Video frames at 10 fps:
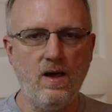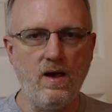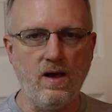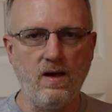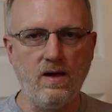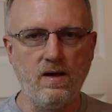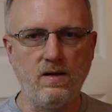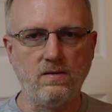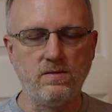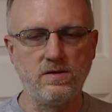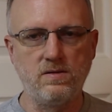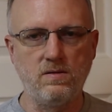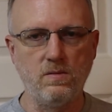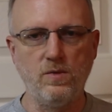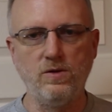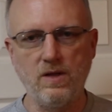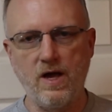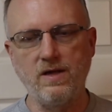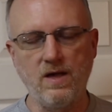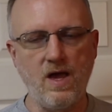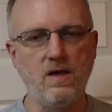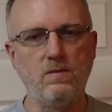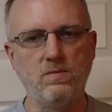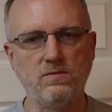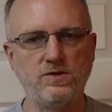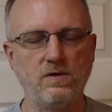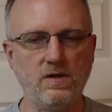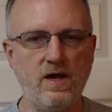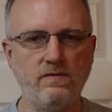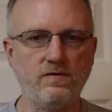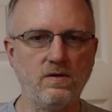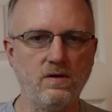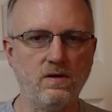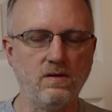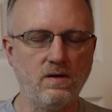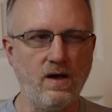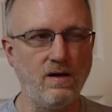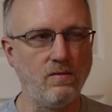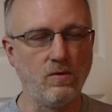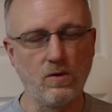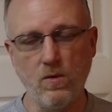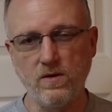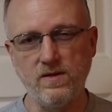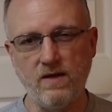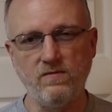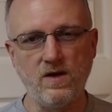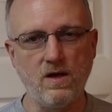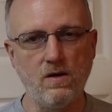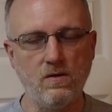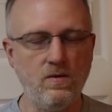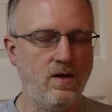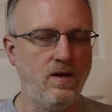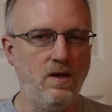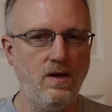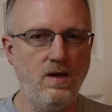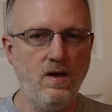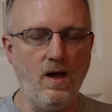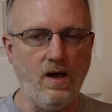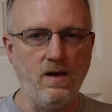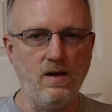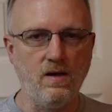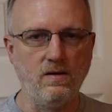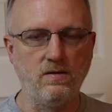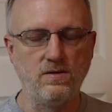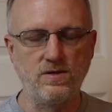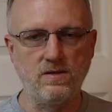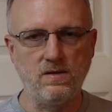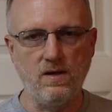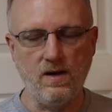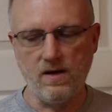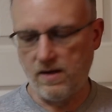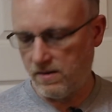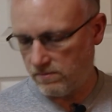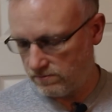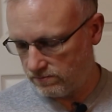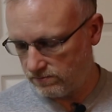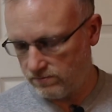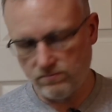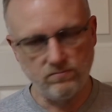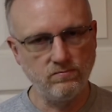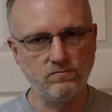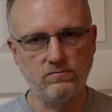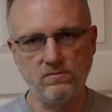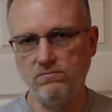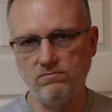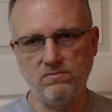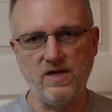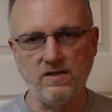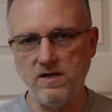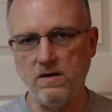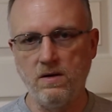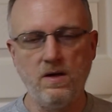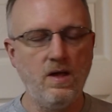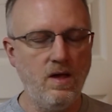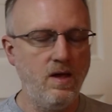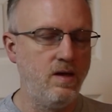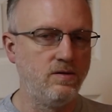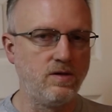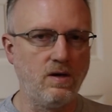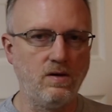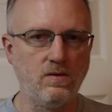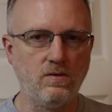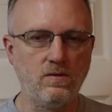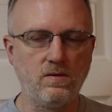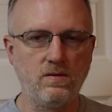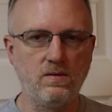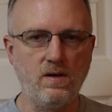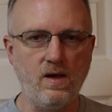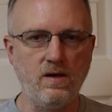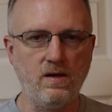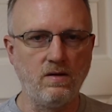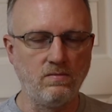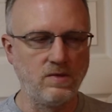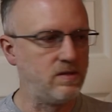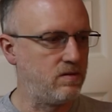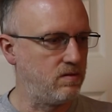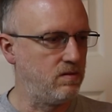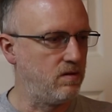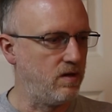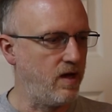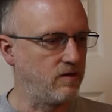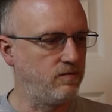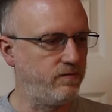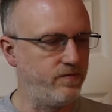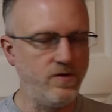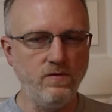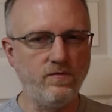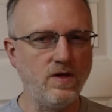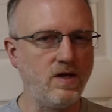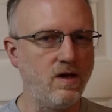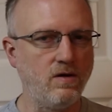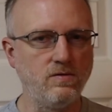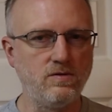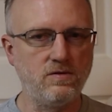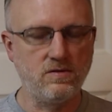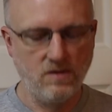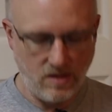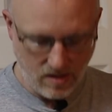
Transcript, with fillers: and the Moonlite came shortly after I recorded that video, and um, it's here. So, and the next few videos,